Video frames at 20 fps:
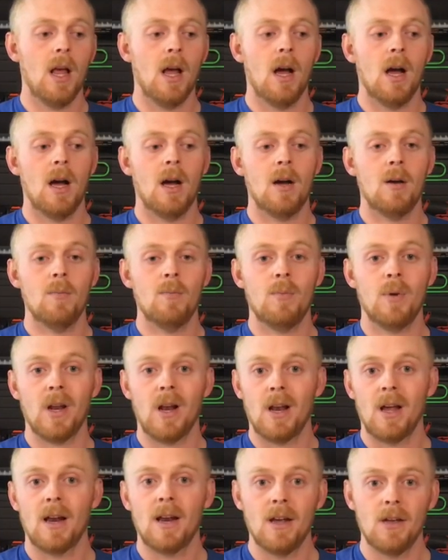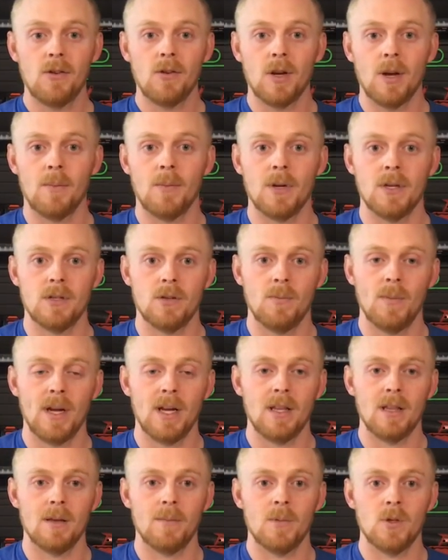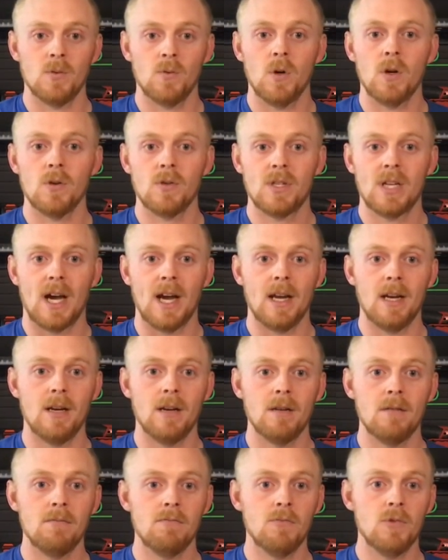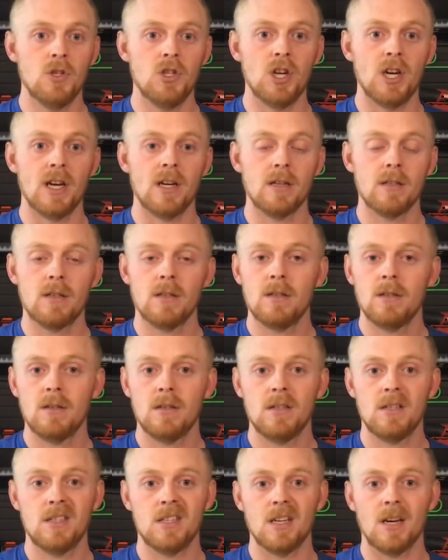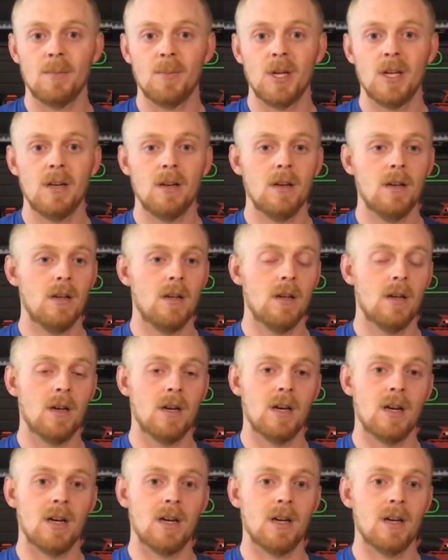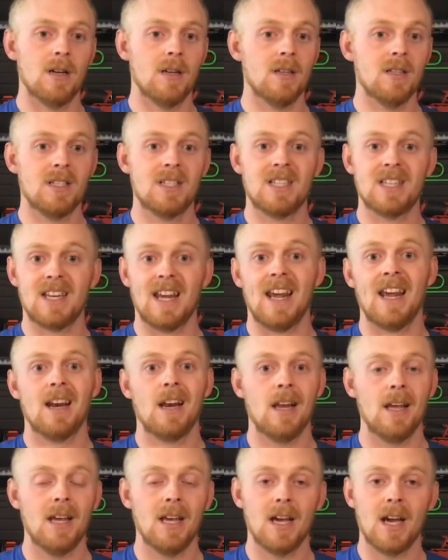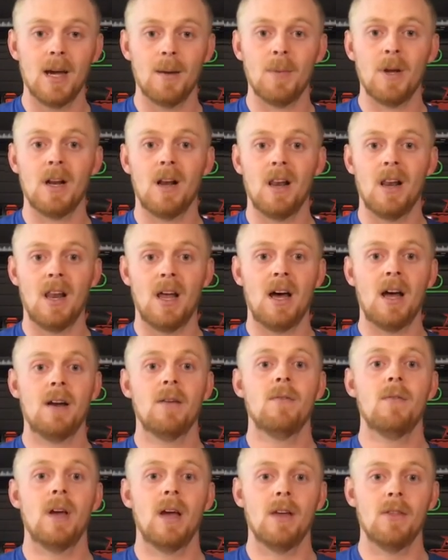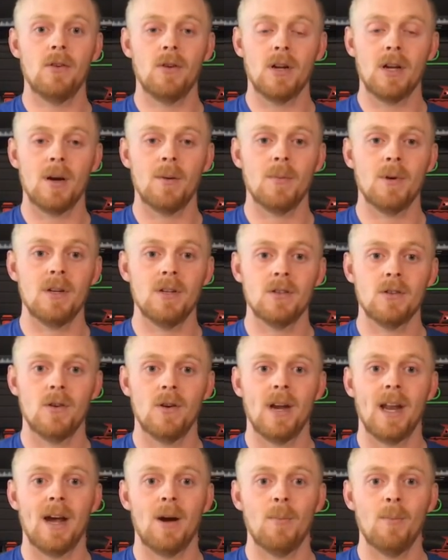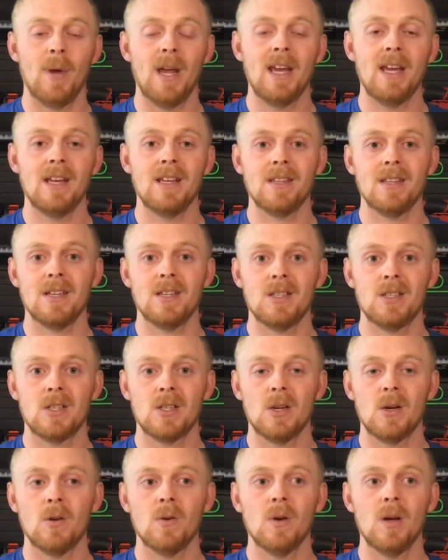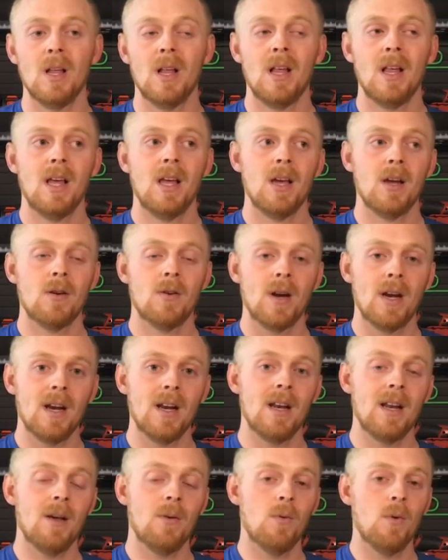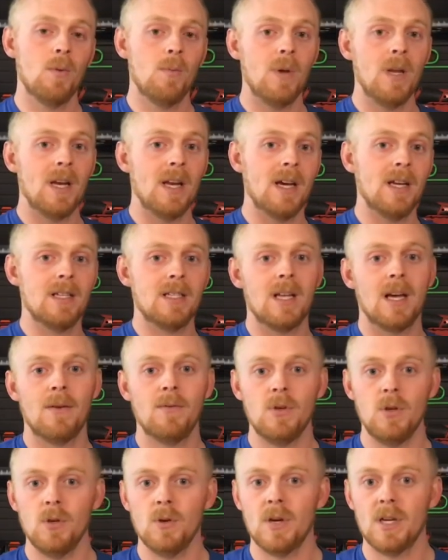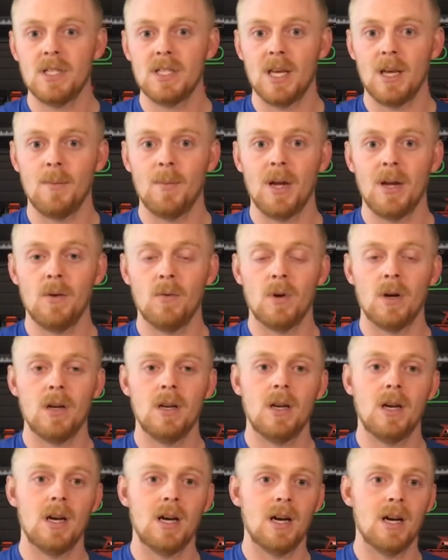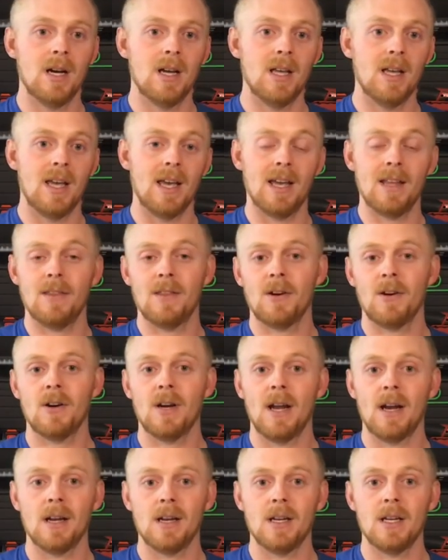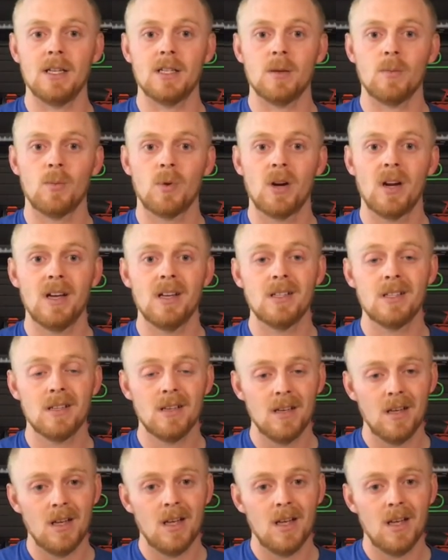Uh, but a lot of other companies are making them as well. Titan, Jegs, Summit, uh, Stanley. I mean, a lot of other companies are now making these. So Granted, it would be nice to have a USA made one uh, and they're at a decent price.